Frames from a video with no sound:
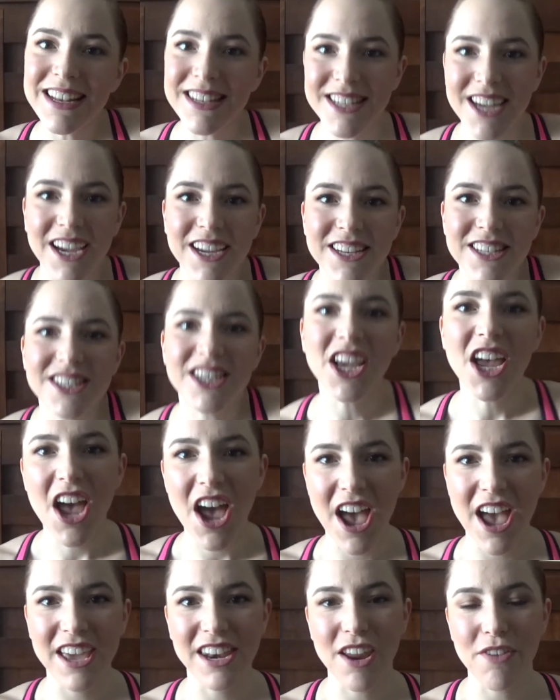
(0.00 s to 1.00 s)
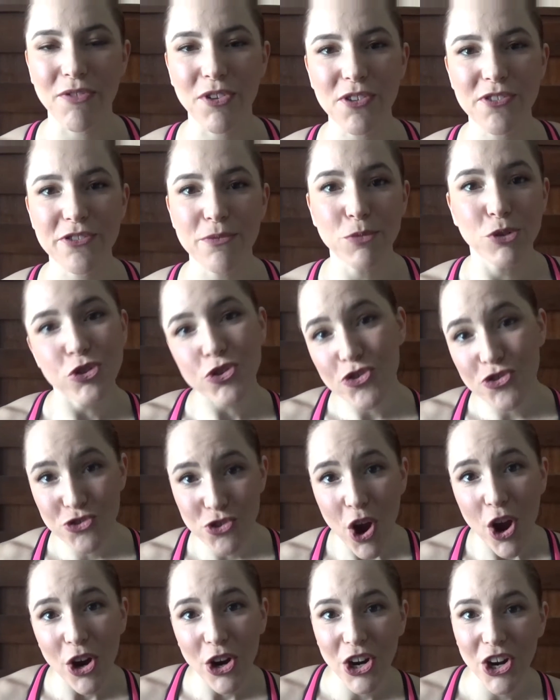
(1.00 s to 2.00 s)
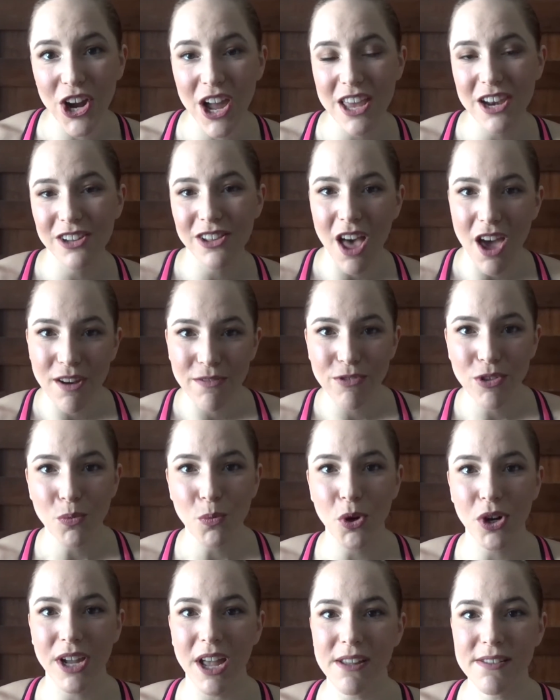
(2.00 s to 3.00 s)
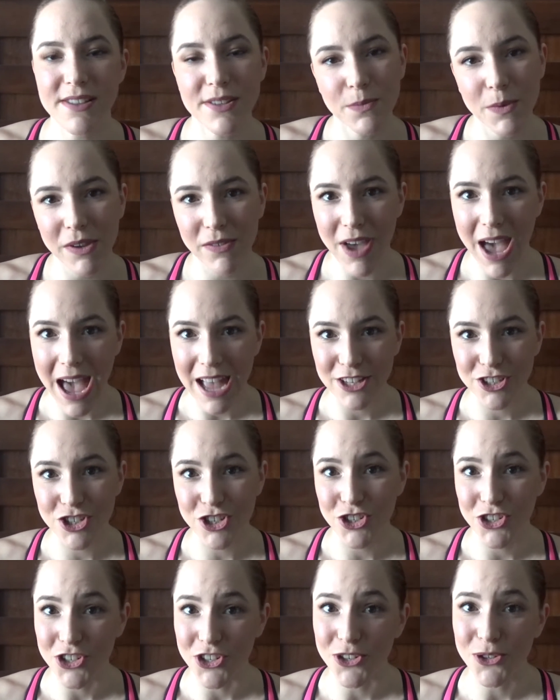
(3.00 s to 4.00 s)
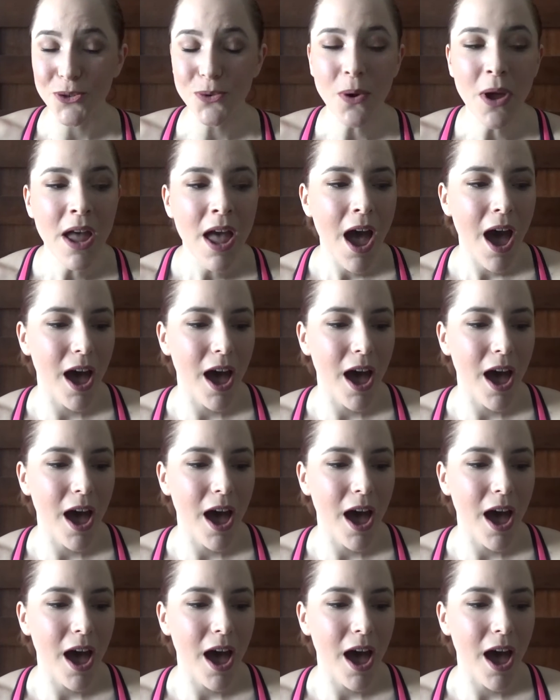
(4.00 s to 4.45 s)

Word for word: tight, and I feel so much stronger, and a lot of the workouts that we've had to do